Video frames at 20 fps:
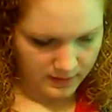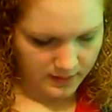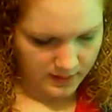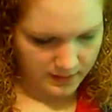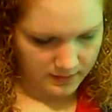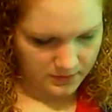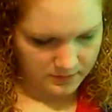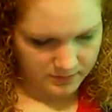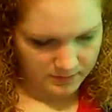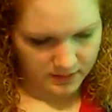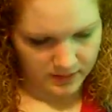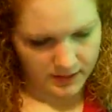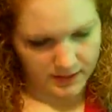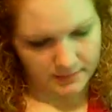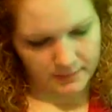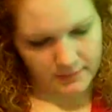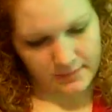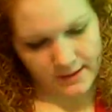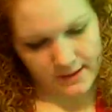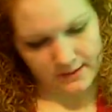I just put a
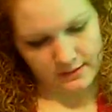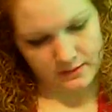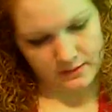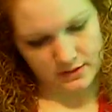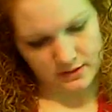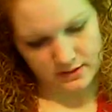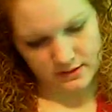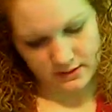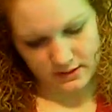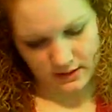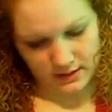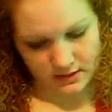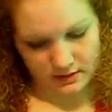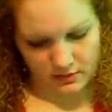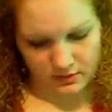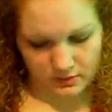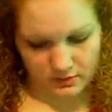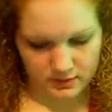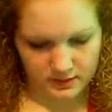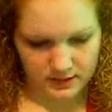couple back there just to kind
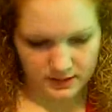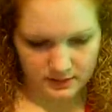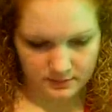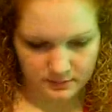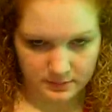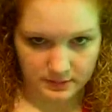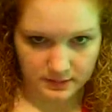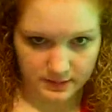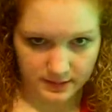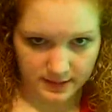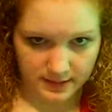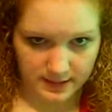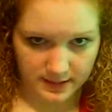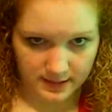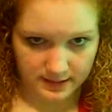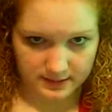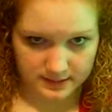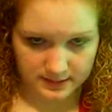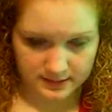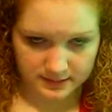of hold it in
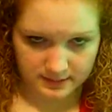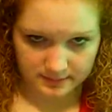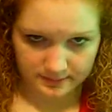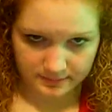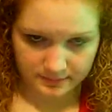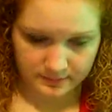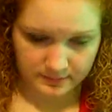place.